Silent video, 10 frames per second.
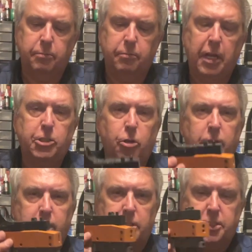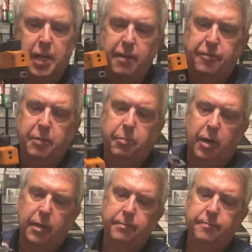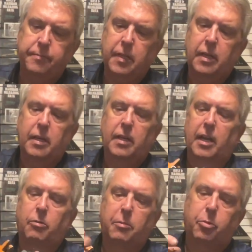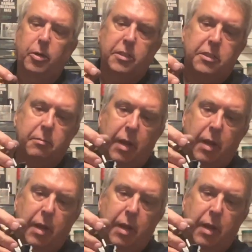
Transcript: make sure that the safety button, I don't want to point this at my